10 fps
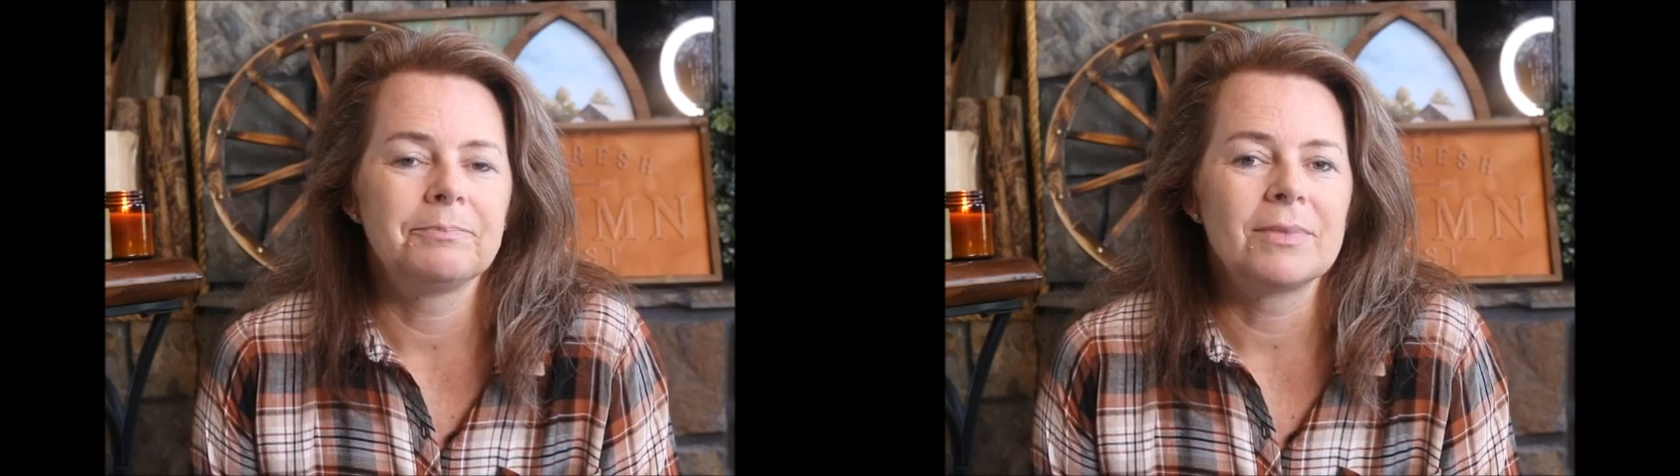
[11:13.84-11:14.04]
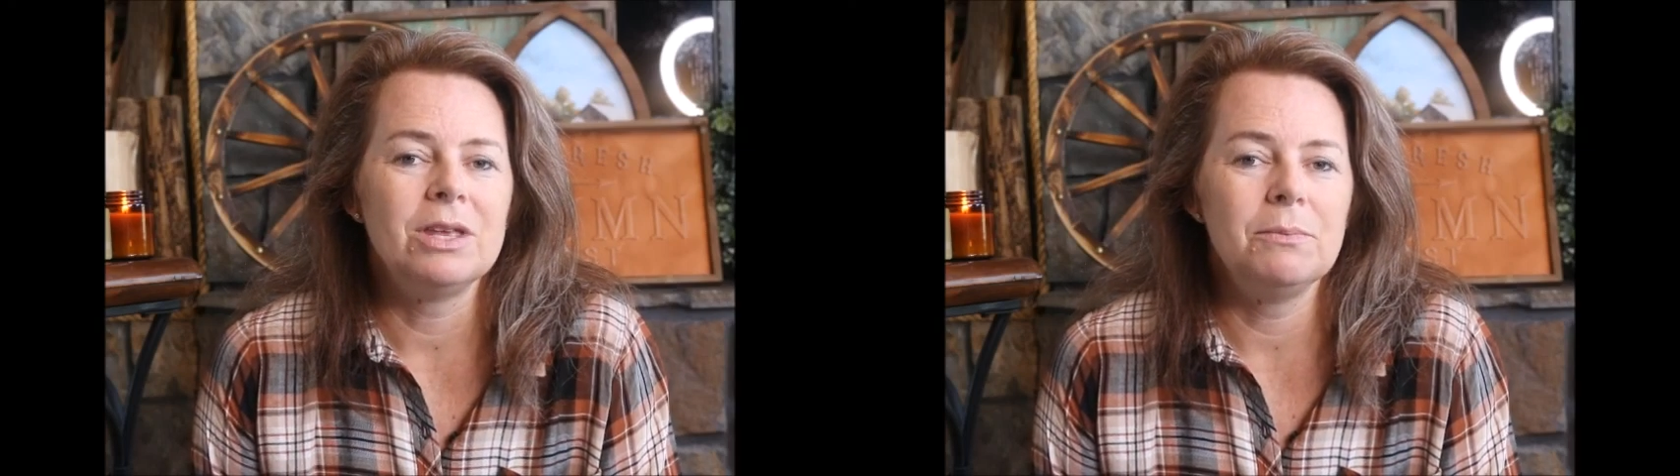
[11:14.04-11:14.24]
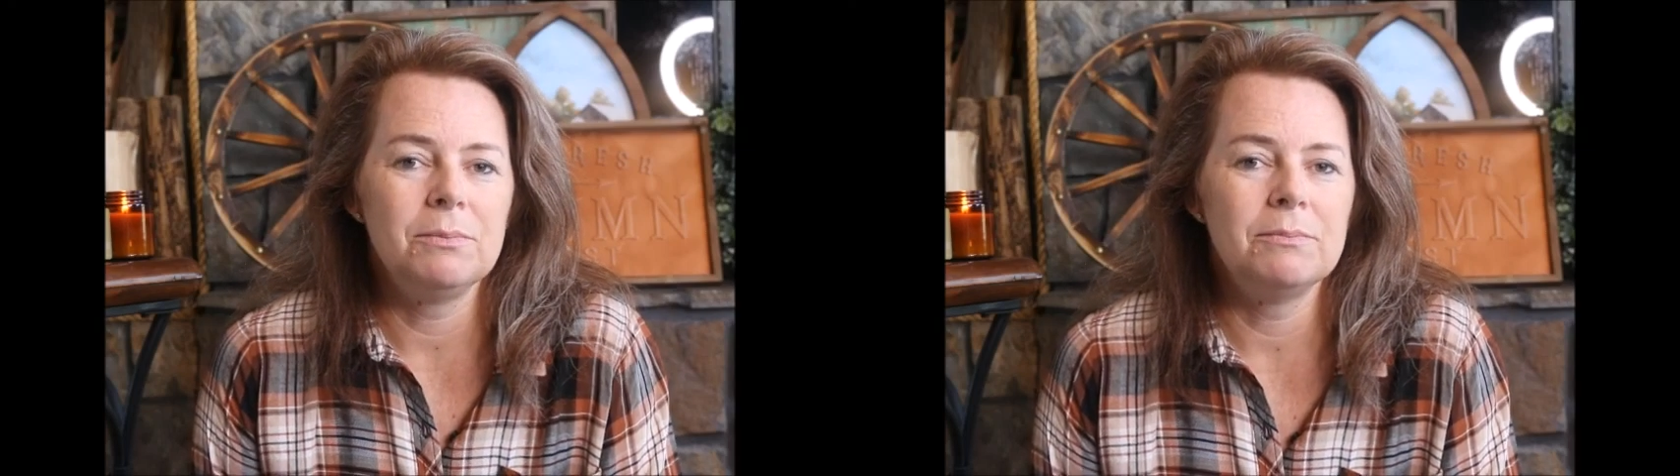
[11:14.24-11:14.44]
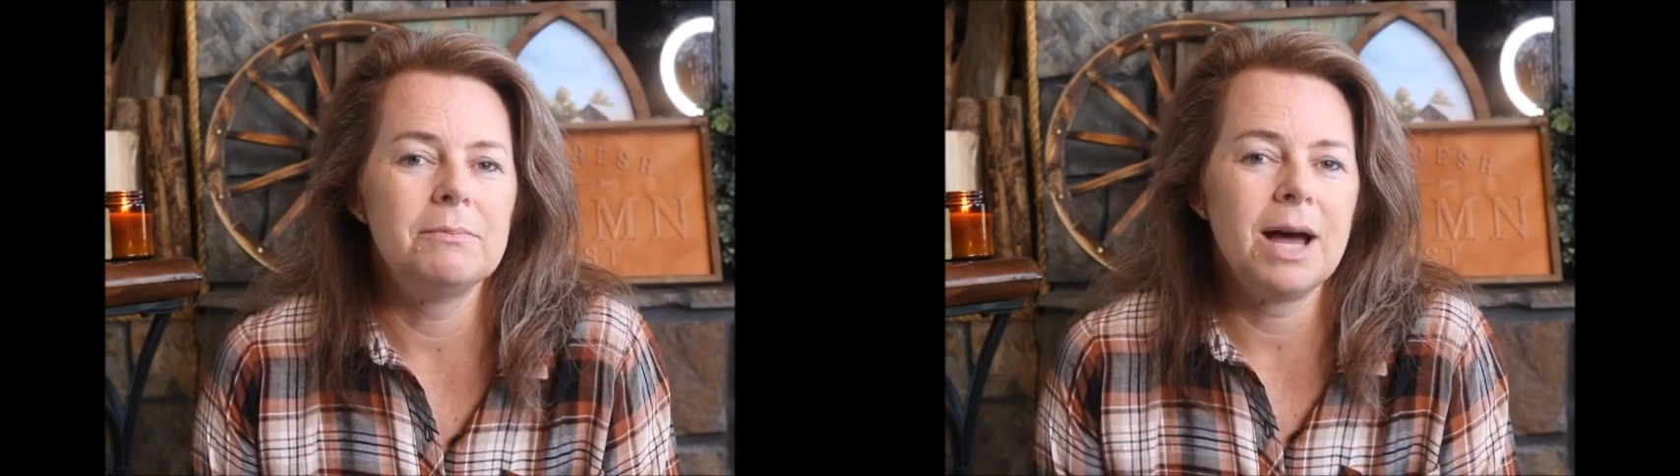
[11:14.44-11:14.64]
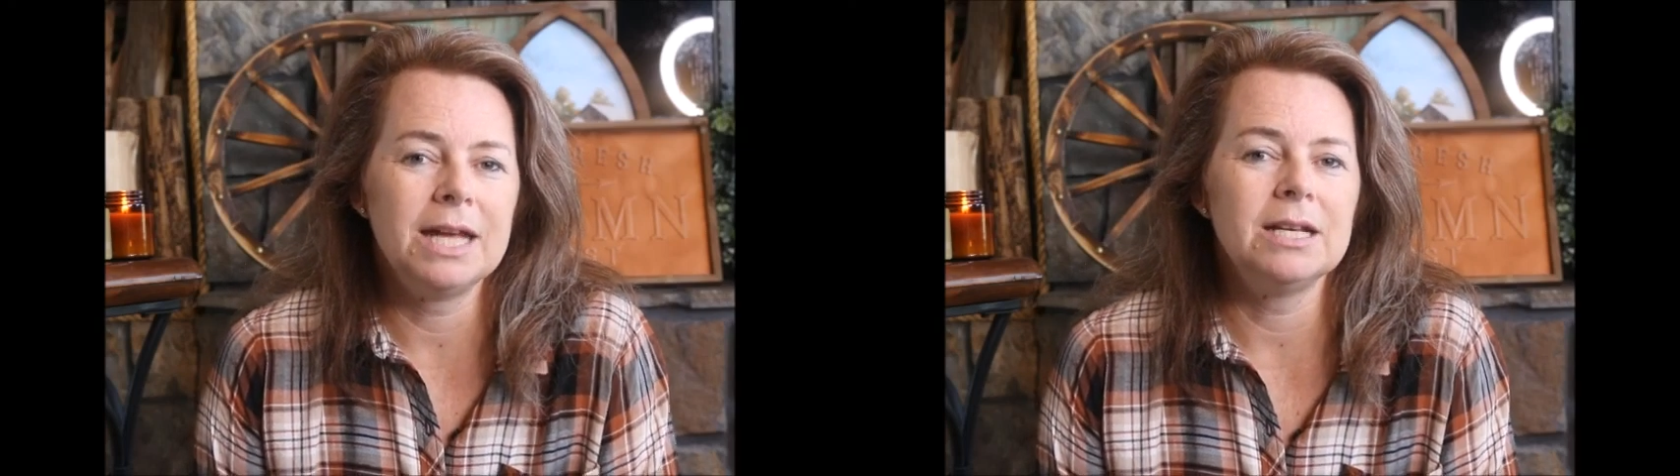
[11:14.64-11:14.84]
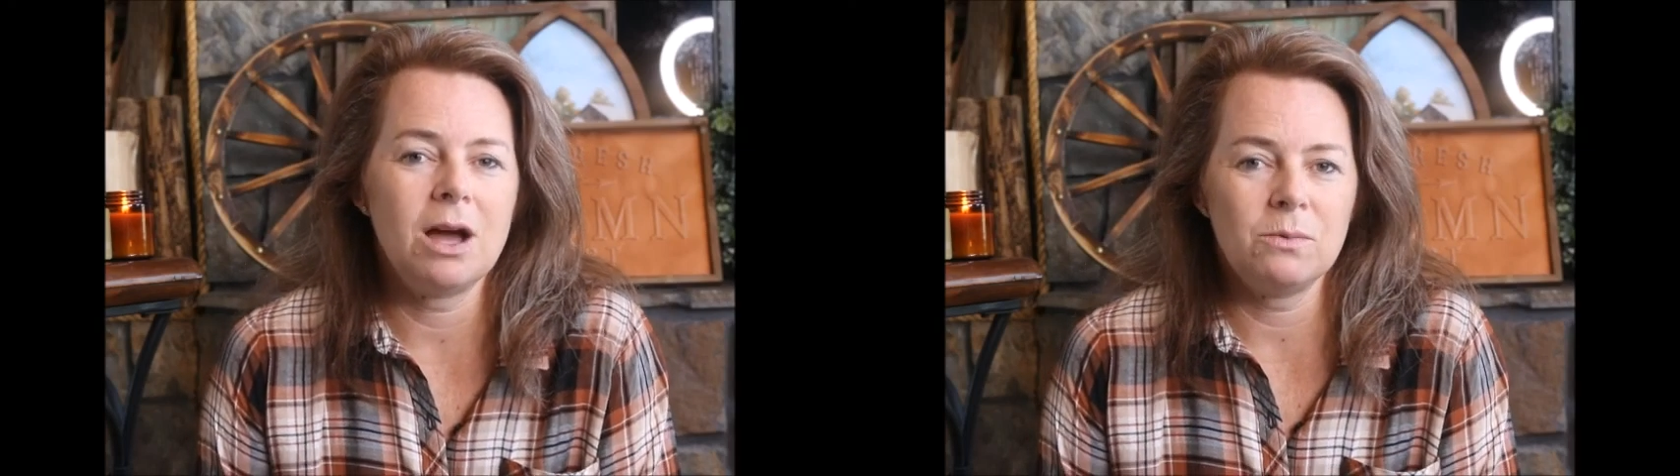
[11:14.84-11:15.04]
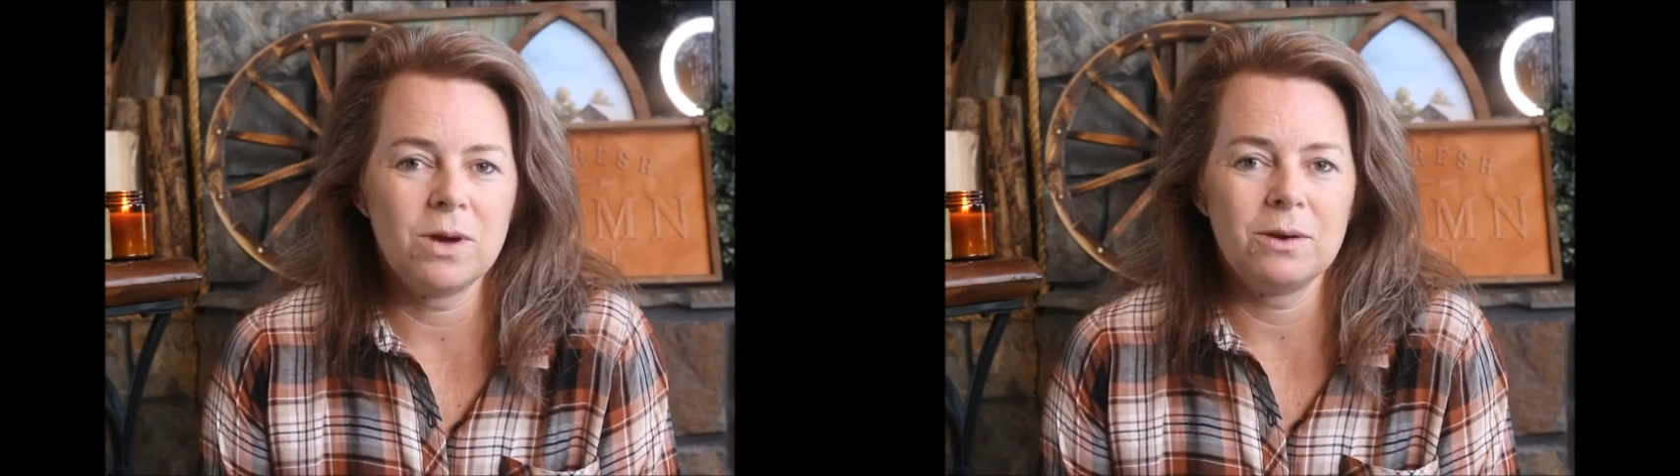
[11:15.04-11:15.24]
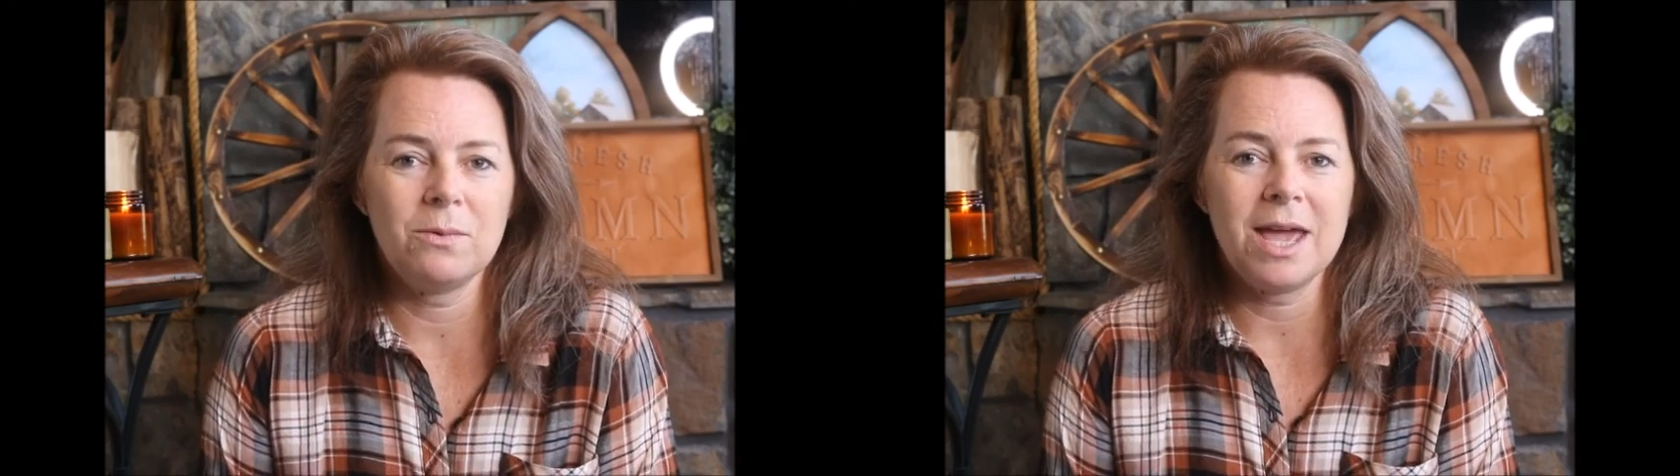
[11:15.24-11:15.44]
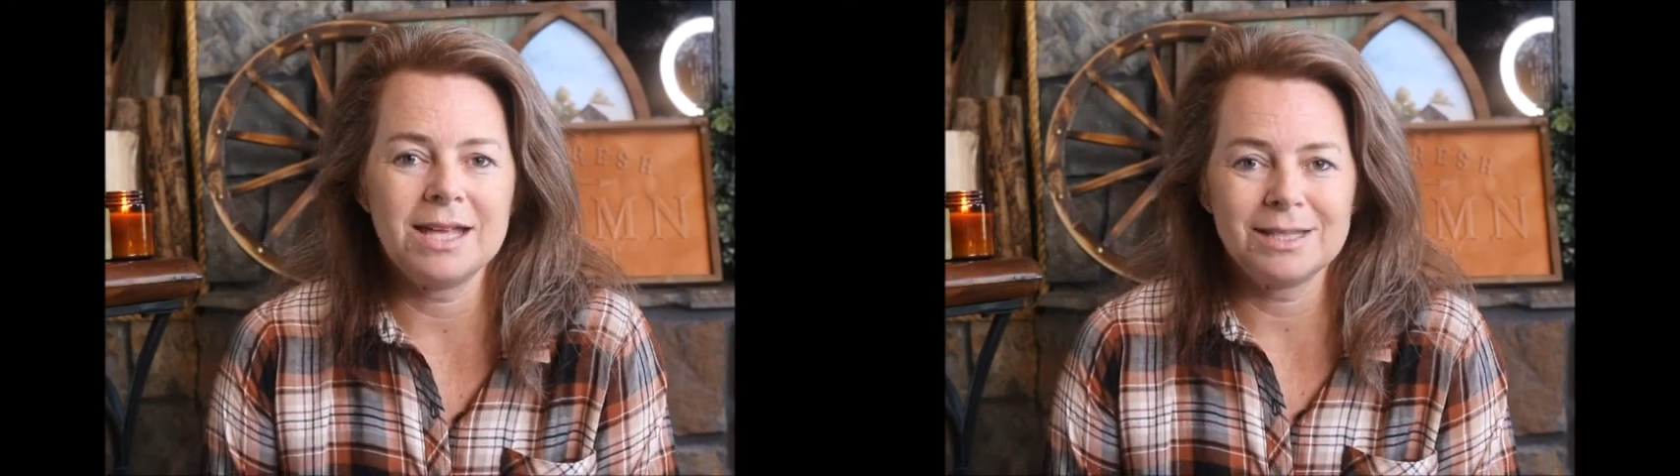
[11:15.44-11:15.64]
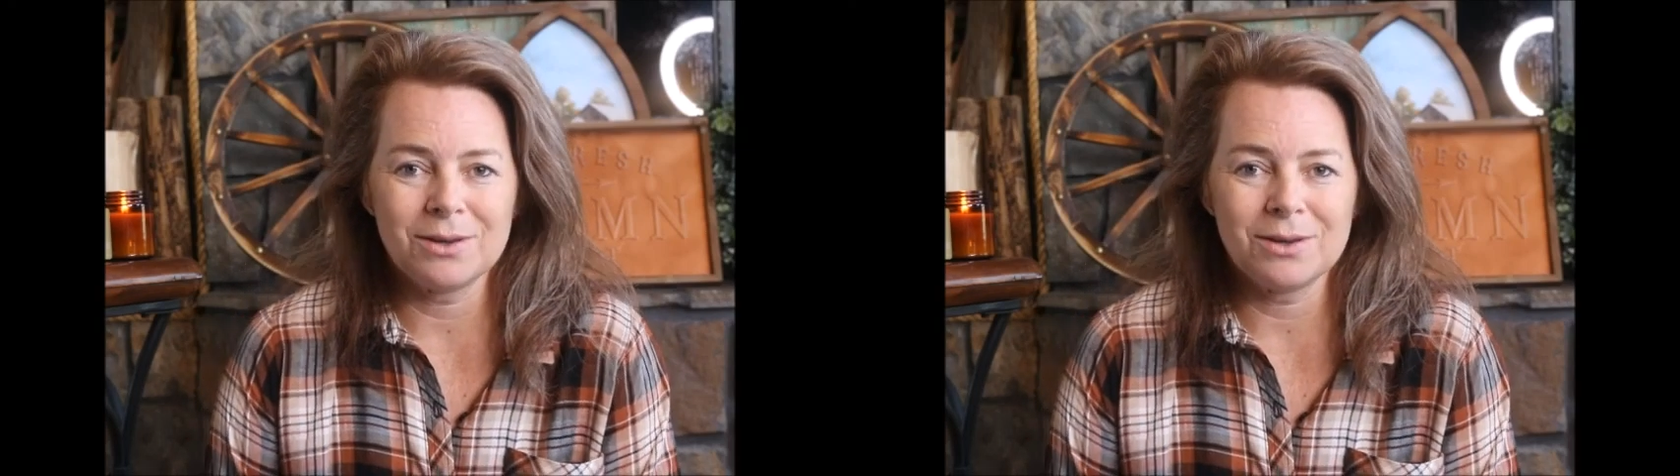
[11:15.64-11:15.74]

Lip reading: you might not want to wait.